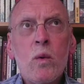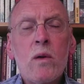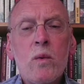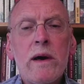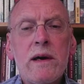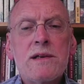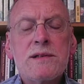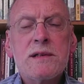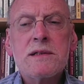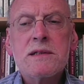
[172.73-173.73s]
one way
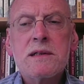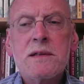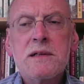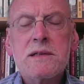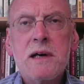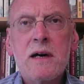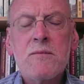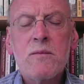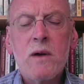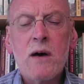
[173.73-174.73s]
is that
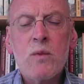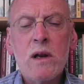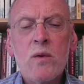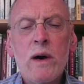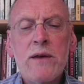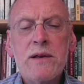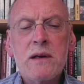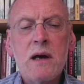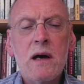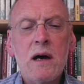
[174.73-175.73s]
I'm well aware
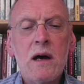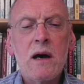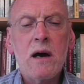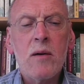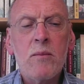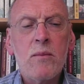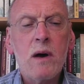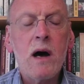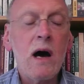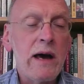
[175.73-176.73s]
that
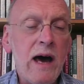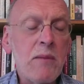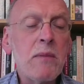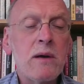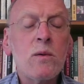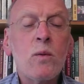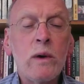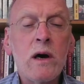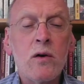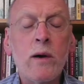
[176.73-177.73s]
I am, and
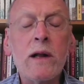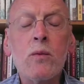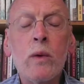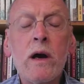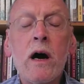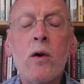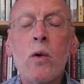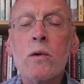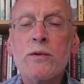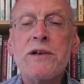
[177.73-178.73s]
we are
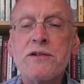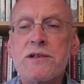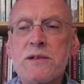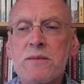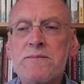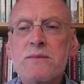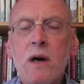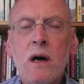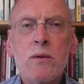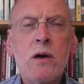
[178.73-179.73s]
all creatures.
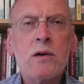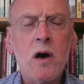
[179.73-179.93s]
We're not